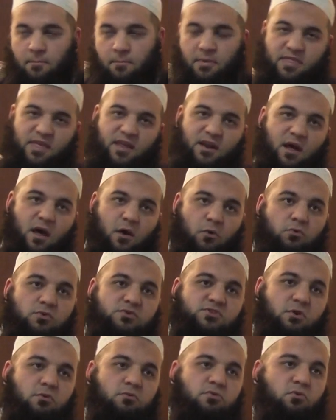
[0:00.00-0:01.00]
But then I
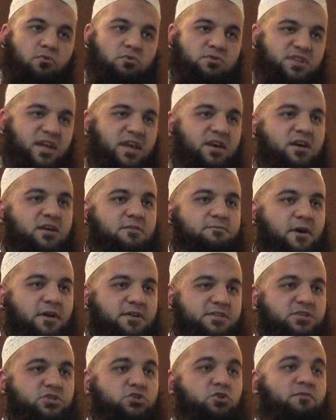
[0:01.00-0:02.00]
also thought take
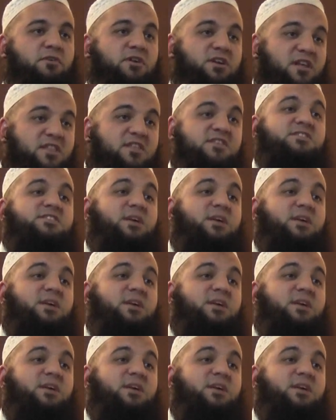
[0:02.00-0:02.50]
advantage of another